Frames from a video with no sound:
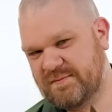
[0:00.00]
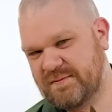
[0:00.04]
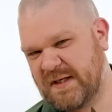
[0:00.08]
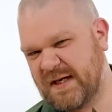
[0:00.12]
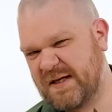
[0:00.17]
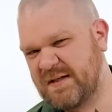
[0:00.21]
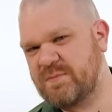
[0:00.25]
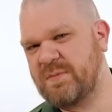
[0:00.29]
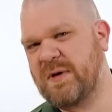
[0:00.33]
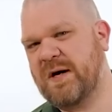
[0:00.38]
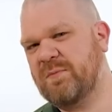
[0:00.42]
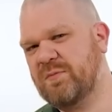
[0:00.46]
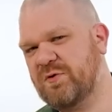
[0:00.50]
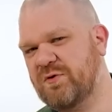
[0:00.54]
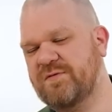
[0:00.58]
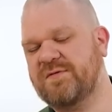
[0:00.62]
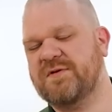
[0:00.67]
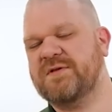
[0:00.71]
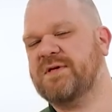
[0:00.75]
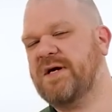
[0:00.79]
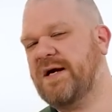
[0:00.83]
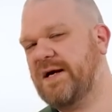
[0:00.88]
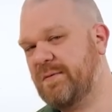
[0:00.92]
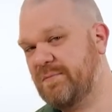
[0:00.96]
Not as bomb-proof
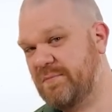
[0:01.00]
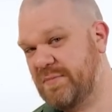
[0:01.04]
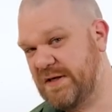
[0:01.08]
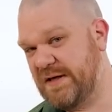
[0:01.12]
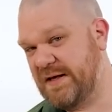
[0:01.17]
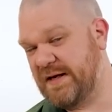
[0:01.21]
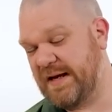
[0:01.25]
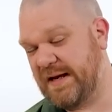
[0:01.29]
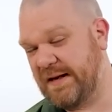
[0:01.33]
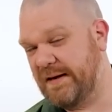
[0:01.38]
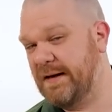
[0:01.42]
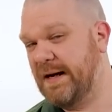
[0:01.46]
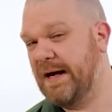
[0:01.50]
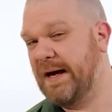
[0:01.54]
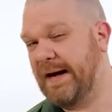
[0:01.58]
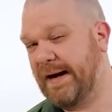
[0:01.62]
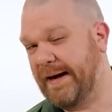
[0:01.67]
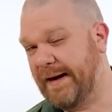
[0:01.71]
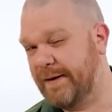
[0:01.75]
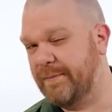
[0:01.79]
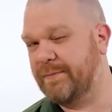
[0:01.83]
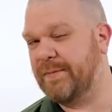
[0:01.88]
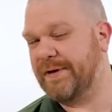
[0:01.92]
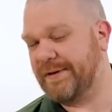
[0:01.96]
as like a BK
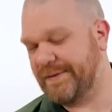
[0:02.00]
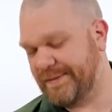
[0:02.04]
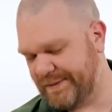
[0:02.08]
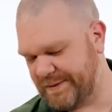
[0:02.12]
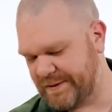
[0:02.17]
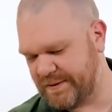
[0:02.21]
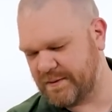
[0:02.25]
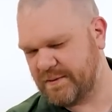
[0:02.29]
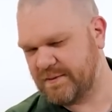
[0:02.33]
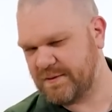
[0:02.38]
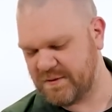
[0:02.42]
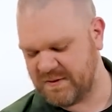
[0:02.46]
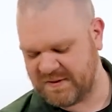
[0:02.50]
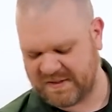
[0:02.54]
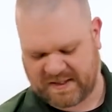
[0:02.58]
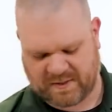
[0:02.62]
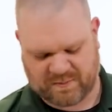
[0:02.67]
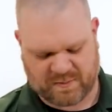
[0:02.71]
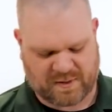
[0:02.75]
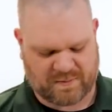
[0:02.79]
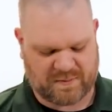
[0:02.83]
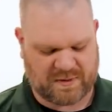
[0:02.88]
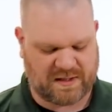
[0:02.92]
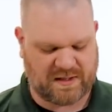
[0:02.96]
9, but you know,
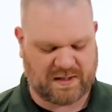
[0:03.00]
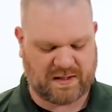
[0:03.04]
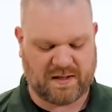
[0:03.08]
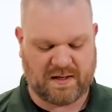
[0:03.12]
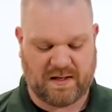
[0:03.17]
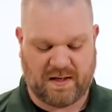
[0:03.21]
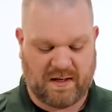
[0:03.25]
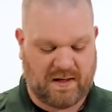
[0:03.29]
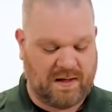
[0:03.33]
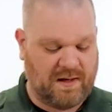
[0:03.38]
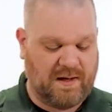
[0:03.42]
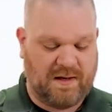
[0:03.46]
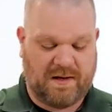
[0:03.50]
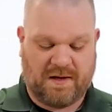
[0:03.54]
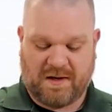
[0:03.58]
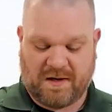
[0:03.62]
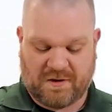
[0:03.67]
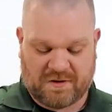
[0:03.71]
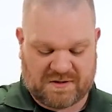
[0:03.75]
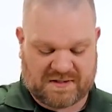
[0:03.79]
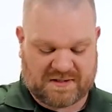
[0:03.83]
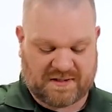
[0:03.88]
take my meaning. Other